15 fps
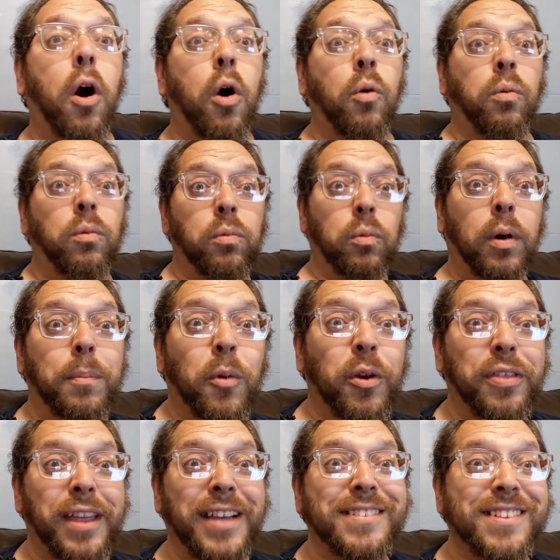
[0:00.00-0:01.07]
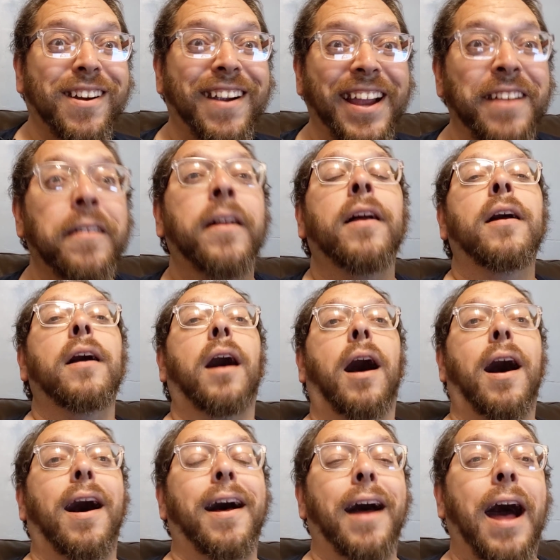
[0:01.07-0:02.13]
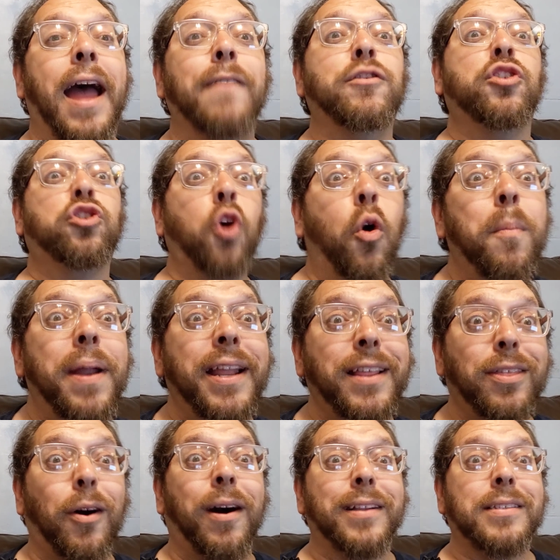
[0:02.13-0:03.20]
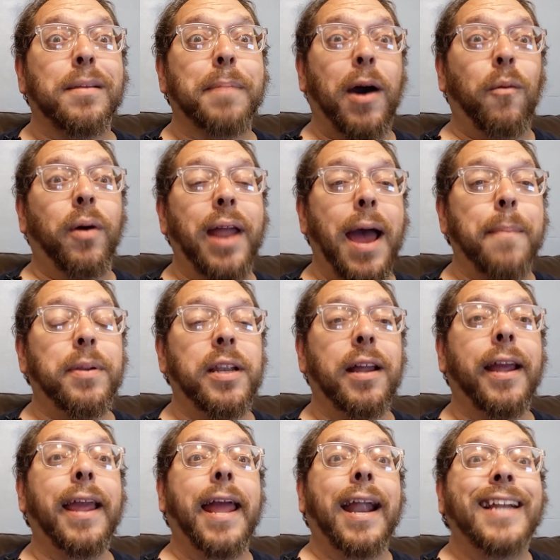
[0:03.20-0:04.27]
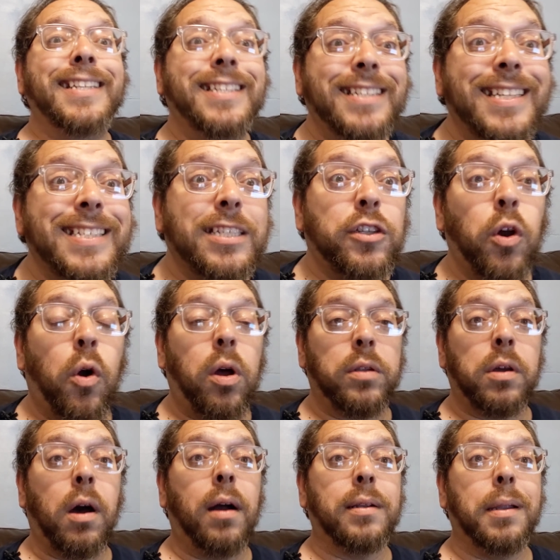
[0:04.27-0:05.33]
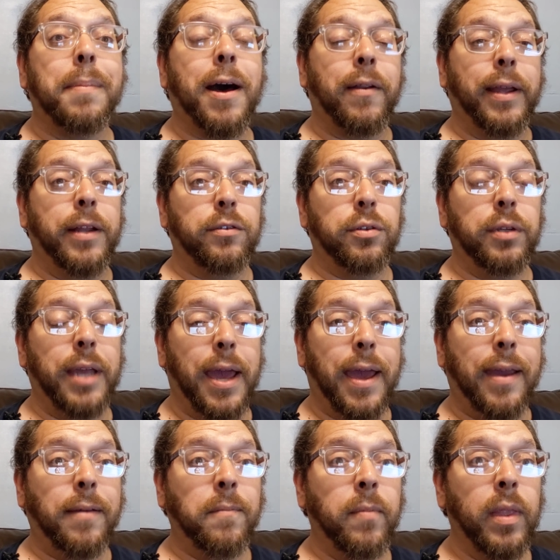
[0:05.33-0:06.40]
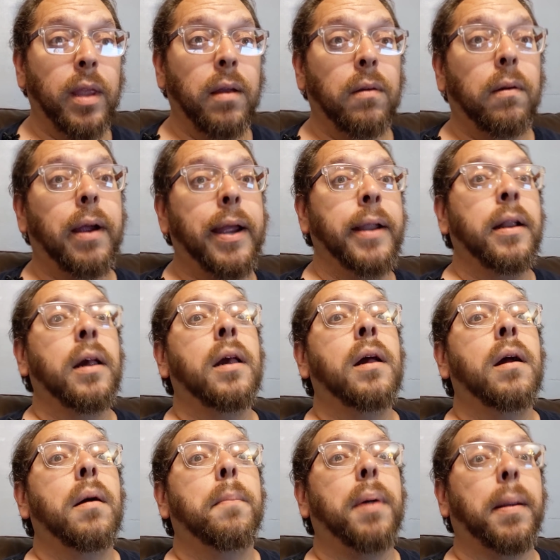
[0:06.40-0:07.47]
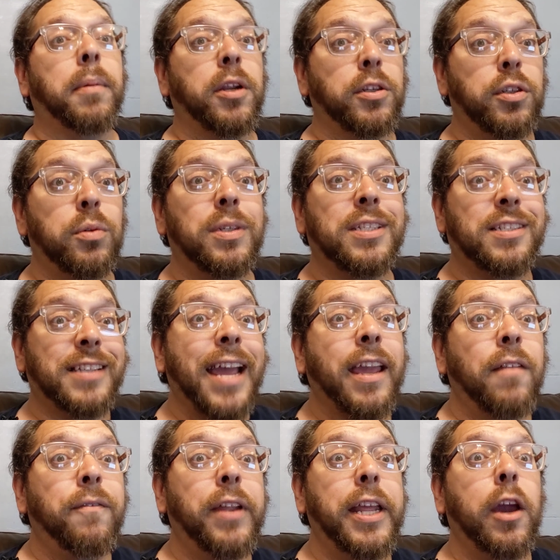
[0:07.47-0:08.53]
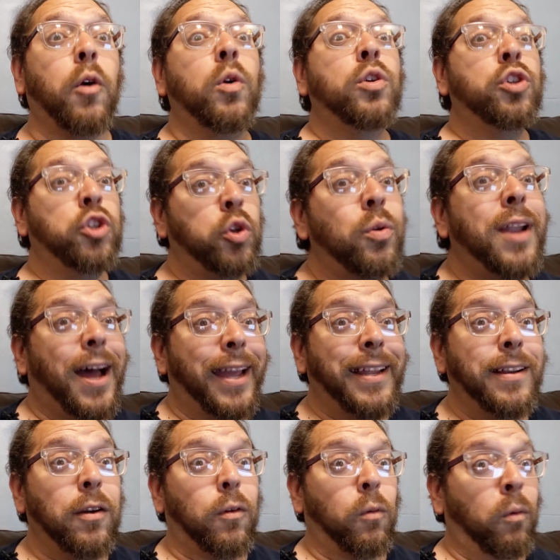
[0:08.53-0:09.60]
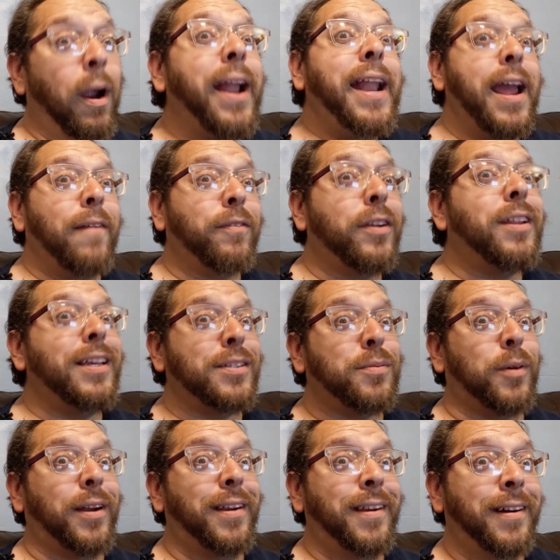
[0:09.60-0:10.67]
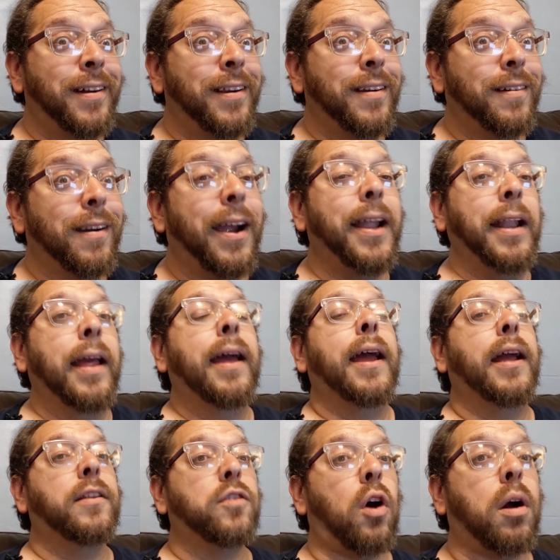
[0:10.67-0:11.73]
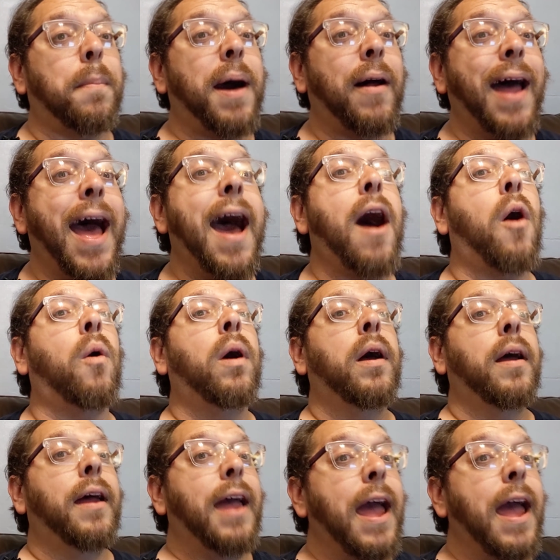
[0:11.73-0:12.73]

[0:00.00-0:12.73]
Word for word: Oh, one more thing, sorry. Uh, I have so many thoughts about what happened tonight, and I just talked about Andrew Yang, right? But I'm going to do a second video tonight, right after this one, right? And talk about how